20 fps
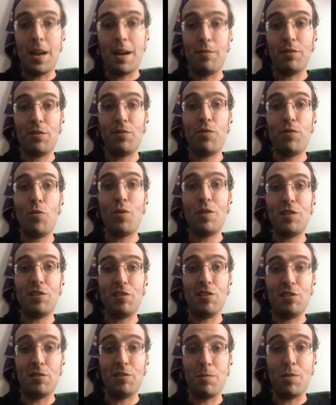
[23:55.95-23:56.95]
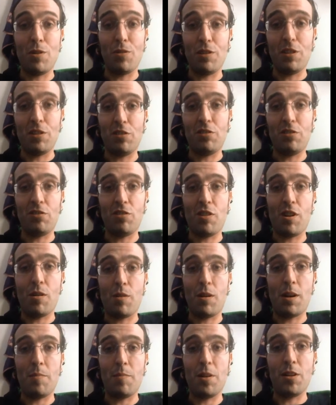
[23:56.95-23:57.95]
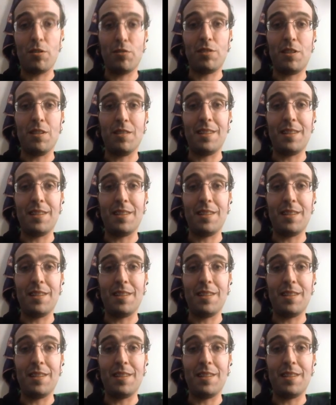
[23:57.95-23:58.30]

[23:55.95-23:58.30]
I was forced to smoke it slow almost,